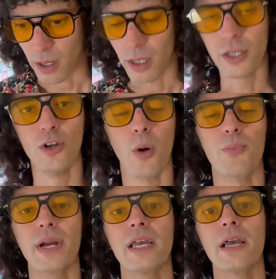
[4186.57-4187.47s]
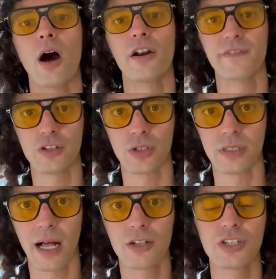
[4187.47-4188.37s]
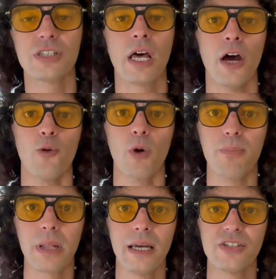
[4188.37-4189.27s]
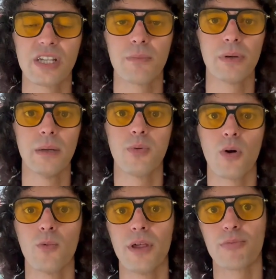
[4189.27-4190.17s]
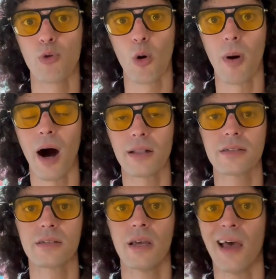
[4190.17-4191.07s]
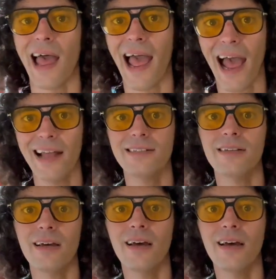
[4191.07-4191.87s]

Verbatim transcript: uh, you know, bringing artificial intelligence, replacing people with robots, and